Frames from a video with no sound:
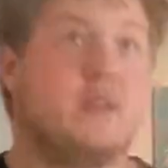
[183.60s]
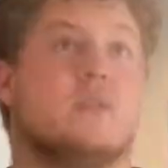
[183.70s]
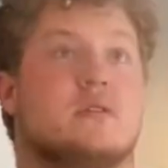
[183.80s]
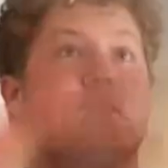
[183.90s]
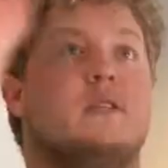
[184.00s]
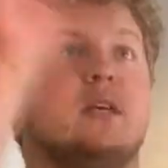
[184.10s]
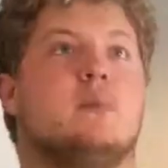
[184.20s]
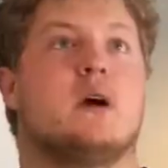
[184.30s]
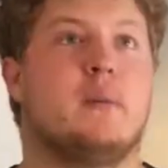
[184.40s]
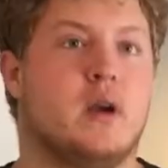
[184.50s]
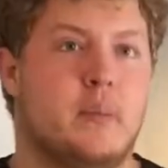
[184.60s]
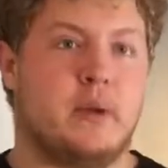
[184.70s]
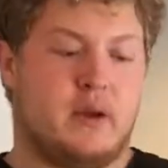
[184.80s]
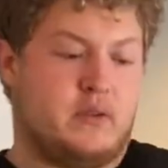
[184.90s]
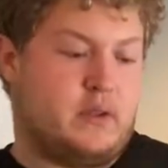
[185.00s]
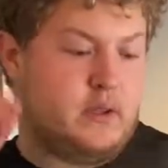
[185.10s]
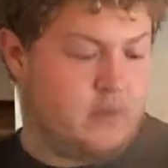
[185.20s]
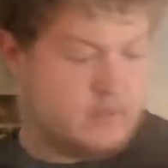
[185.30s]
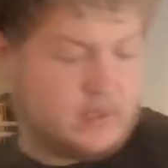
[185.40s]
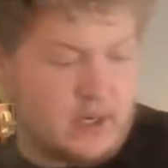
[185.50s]
you know, steam coming up and everything,
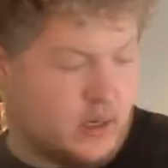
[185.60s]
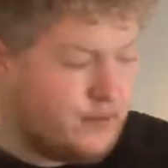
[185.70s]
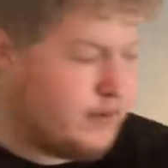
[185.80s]
setting off